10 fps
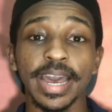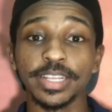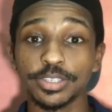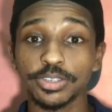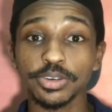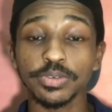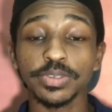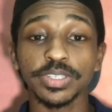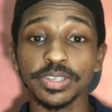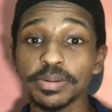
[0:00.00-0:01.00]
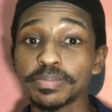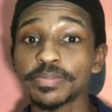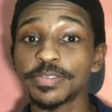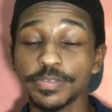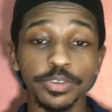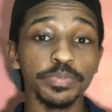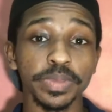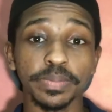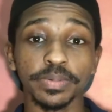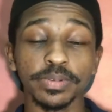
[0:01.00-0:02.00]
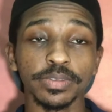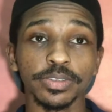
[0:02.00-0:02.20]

And so, some few people,